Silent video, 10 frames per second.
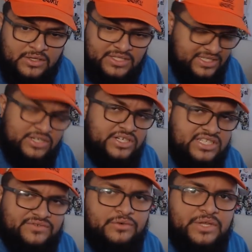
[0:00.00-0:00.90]
This is literally
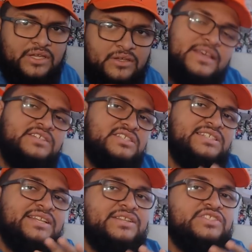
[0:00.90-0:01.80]
just for a week. Just
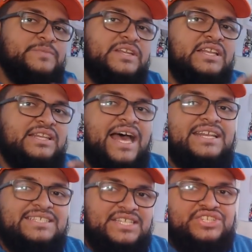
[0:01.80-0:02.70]
that there's been a lot
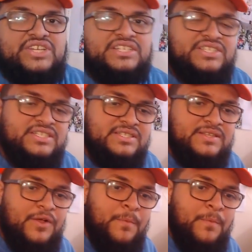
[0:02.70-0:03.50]
of suggestions.